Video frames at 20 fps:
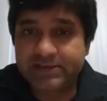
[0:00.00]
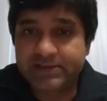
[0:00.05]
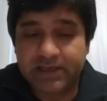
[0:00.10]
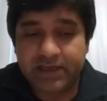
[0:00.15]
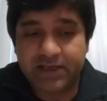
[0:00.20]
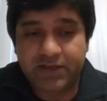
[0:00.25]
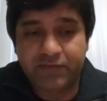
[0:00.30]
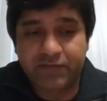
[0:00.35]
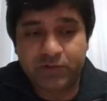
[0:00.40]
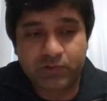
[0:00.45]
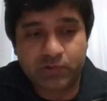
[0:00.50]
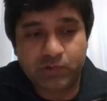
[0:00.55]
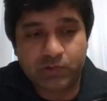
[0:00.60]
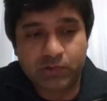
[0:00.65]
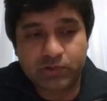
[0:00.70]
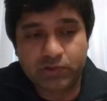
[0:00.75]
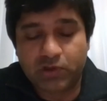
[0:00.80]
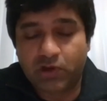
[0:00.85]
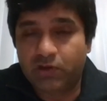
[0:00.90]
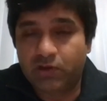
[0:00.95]
like if you go
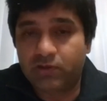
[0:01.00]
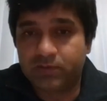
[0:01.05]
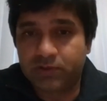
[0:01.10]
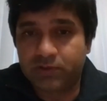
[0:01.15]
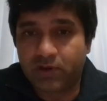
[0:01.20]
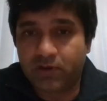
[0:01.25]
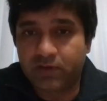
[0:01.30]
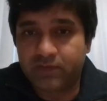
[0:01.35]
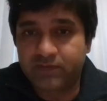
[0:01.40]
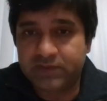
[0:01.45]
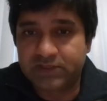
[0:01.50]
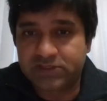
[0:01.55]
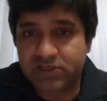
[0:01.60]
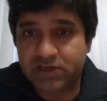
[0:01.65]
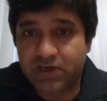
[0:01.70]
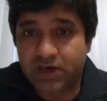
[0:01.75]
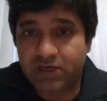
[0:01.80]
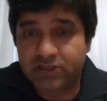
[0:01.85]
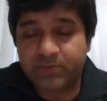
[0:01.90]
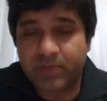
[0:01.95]
to lo- a lot of this
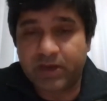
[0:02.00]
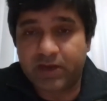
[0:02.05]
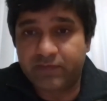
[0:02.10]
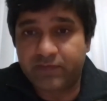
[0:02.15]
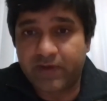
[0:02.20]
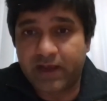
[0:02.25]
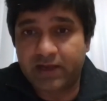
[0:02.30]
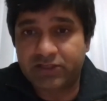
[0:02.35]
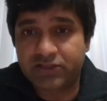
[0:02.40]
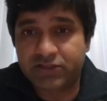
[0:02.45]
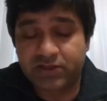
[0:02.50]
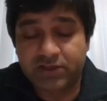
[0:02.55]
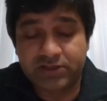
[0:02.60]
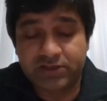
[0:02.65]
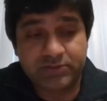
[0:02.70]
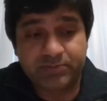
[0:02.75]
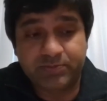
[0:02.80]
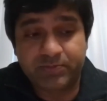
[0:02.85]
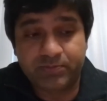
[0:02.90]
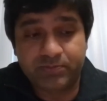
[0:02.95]
large manufacturer
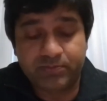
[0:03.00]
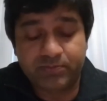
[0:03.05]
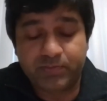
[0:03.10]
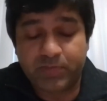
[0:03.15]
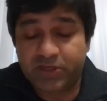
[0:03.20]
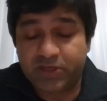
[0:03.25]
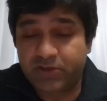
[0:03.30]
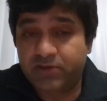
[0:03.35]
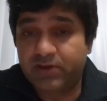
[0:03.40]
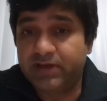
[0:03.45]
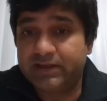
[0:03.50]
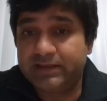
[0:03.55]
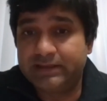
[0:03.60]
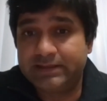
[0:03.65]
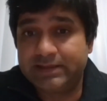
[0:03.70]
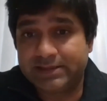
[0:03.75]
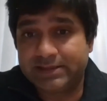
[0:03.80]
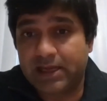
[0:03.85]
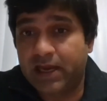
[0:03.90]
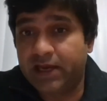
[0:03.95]
and mm, particularly in
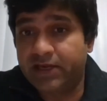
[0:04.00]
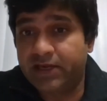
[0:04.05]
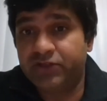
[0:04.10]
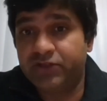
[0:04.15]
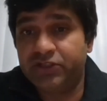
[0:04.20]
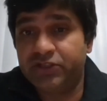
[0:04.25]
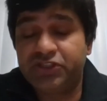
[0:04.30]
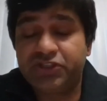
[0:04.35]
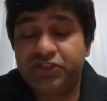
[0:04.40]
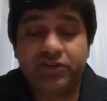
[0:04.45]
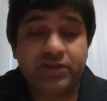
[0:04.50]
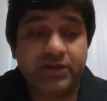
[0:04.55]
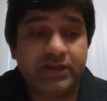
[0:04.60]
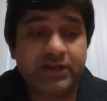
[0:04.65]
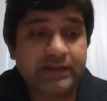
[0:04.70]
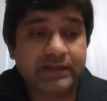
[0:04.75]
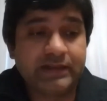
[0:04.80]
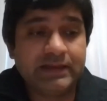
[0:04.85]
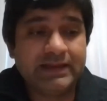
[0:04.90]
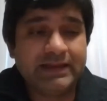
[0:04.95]
design and
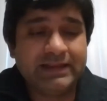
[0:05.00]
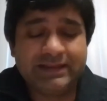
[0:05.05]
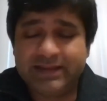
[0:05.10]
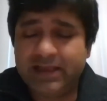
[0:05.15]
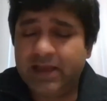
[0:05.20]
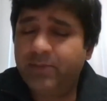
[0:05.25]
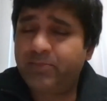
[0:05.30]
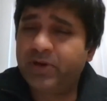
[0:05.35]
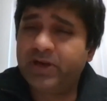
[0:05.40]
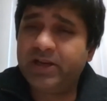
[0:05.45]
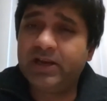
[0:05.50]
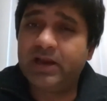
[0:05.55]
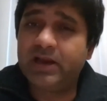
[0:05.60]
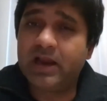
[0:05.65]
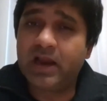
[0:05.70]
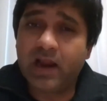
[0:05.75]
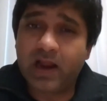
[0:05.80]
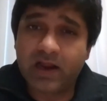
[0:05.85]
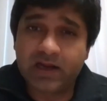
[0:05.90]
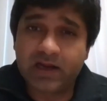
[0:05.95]
engineering they have pretty
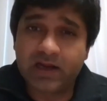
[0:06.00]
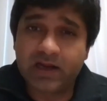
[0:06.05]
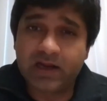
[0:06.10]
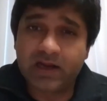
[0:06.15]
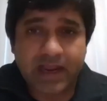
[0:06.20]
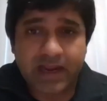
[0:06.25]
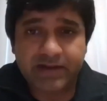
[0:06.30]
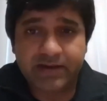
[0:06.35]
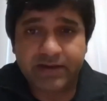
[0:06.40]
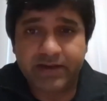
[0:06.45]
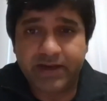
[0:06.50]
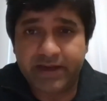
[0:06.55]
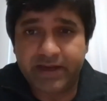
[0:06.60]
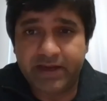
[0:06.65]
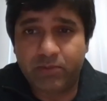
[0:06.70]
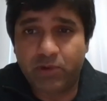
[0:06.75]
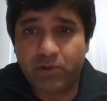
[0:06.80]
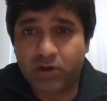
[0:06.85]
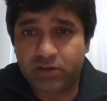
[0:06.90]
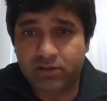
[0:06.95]
large cad
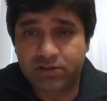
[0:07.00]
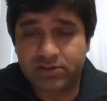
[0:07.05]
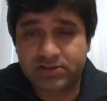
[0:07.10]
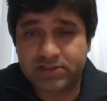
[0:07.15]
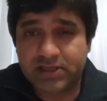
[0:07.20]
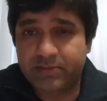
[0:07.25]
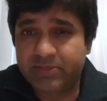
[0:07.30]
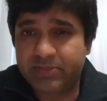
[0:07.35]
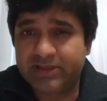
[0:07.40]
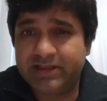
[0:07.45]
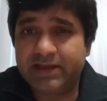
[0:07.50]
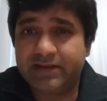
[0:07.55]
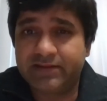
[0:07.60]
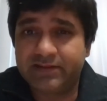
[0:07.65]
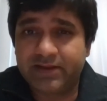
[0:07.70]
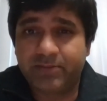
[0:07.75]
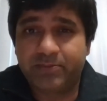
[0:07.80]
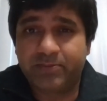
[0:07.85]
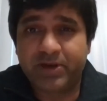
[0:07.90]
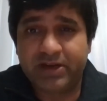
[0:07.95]
data models i mean they're,
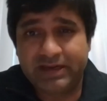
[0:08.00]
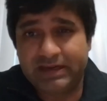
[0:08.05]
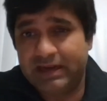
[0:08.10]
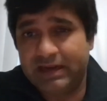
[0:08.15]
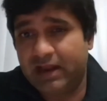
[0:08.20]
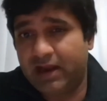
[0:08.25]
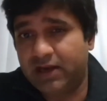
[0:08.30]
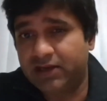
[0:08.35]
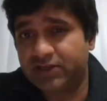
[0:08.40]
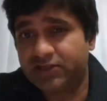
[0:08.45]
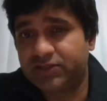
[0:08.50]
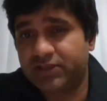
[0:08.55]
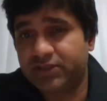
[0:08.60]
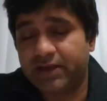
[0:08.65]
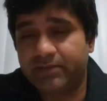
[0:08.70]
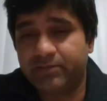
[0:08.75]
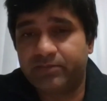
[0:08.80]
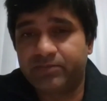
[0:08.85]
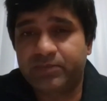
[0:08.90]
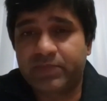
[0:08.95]
they're pretty large
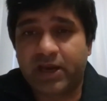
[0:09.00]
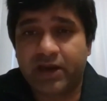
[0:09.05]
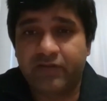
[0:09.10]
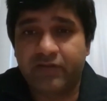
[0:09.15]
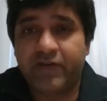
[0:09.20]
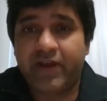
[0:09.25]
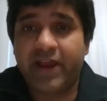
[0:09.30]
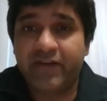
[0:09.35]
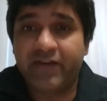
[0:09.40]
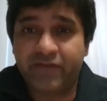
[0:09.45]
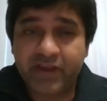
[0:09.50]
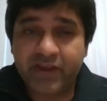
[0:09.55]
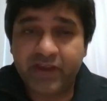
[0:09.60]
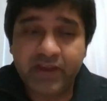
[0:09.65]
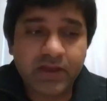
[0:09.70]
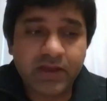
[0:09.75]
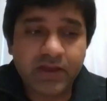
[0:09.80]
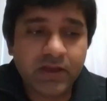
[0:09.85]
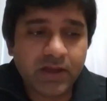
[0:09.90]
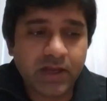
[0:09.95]
and kind of heavy
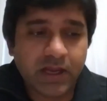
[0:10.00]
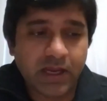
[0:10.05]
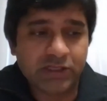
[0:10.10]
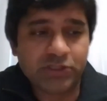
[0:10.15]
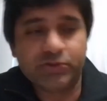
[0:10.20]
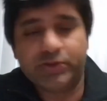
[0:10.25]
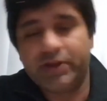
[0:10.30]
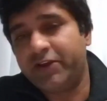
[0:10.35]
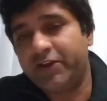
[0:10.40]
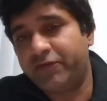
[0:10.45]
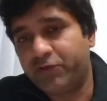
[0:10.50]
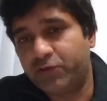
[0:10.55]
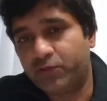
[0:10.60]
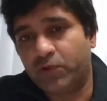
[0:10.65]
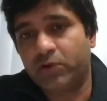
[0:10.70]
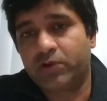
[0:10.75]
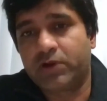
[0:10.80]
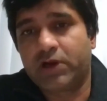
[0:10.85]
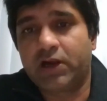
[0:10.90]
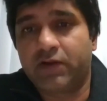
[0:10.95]
and today if you
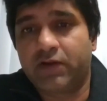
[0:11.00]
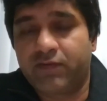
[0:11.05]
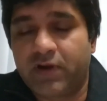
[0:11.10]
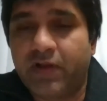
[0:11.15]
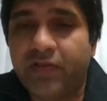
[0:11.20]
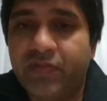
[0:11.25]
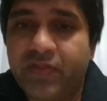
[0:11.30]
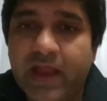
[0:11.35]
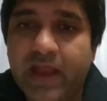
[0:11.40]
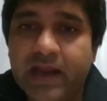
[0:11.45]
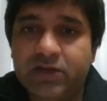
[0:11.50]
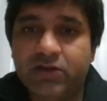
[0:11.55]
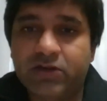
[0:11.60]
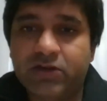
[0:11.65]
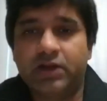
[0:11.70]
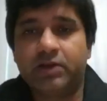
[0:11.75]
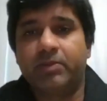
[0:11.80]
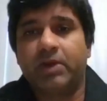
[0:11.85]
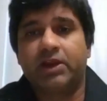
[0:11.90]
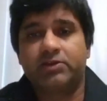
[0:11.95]
want to kind of run that
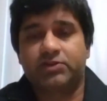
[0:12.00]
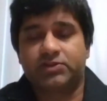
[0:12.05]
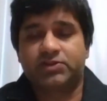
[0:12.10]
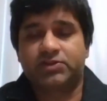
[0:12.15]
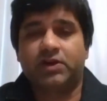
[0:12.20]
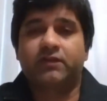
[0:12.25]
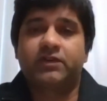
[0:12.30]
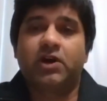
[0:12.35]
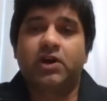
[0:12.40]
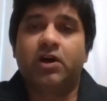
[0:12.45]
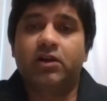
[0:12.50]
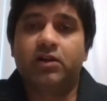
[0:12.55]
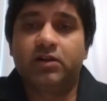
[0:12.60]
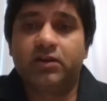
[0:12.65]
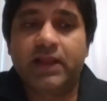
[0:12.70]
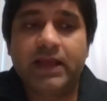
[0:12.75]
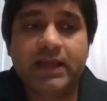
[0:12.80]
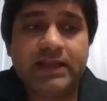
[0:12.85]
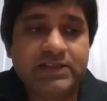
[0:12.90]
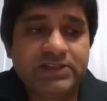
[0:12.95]
on a microsoft
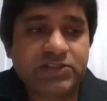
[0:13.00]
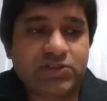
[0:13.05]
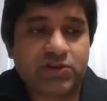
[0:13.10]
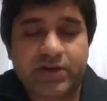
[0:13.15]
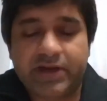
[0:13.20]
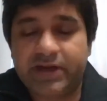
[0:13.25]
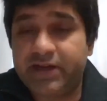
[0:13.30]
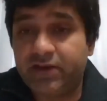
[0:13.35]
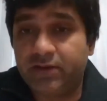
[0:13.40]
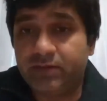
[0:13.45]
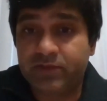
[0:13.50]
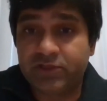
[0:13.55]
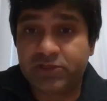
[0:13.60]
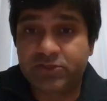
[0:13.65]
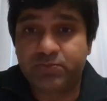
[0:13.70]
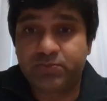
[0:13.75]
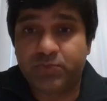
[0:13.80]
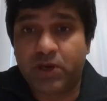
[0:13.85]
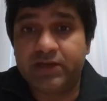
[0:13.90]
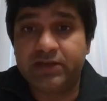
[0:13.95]
hololens or any of
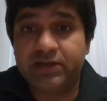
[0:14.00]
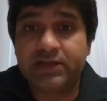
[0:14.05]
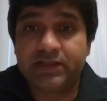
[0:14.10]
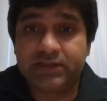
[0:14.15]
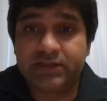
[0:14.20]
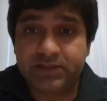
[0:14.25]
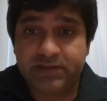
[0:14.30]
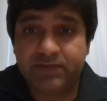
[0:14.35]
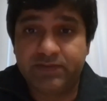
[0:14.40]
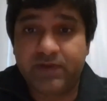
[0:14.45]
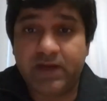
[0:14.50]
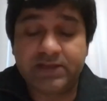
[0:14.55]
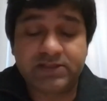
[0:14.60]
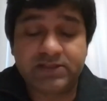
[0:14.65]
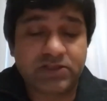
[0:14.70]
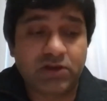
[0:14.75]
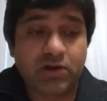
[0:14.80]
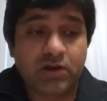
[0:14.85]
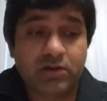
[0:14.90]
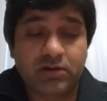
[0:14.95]
this untethered device
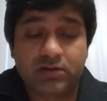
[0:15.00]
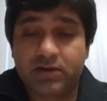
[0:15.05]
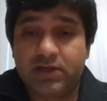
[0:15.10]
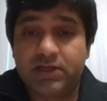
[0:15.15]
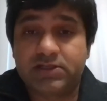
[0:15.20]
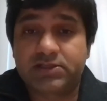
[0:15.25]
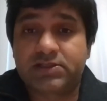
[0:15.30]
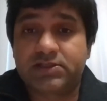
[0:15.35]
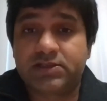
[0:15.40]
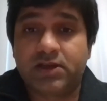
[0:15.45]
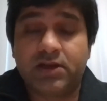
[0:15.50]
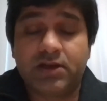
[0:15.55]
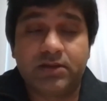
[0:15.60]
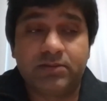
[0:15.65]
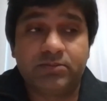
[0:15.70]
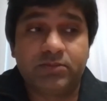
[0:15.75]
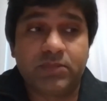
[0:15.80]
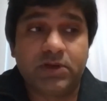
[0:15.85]
or uh, oculus uh,